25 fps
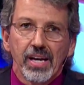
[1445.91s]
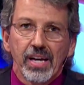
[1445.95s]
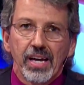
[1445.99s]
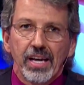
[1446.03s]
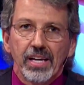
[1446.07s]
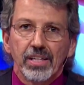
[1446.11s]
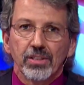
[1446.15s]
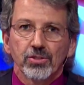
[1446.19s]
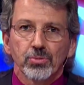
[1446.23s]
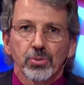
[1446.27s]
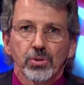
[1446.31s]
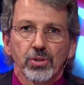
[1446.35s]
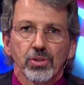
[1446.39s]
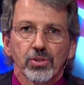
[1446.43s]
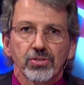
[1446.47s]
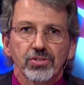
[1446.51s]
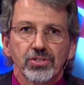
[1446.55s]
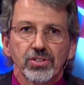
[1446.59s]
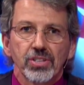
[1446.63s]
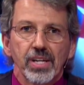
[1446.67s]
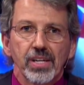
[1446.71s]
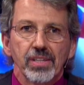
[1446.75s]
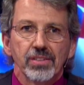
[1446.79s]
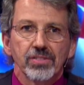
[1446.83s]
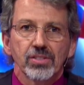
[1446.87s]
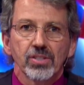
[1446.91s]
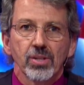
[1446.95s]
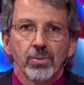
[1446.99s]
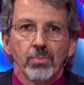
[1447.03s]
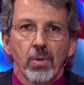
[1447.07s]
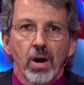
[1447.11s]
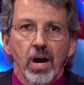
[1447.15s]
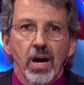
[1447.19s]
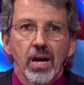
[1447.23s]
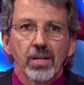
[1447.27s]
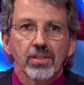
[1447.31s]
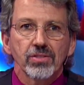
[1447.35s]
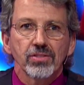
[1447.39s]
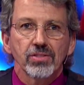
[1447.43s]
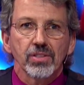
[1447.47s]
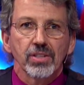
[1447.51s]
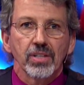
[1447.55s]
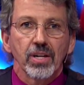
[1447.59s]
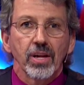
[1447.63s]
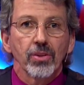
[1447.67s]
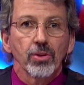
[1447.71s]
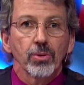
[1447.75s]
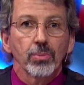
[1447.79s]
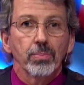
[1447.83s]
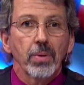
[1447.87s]
Israel says Hamas and
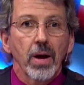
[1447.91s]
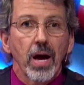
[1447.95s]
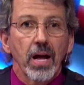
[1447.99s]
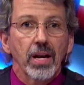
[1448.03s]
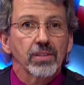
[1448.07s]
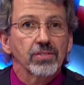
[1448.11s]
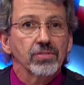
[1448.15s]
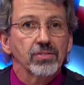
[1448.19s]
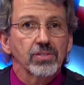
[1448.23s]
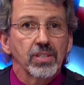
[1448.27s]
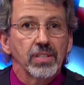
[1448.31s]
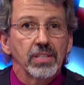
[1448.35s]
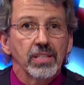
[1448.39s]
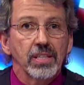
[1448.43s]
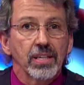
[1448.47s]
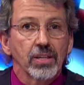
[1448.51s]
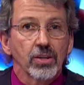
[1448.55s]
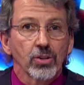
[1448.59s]
other Palestinian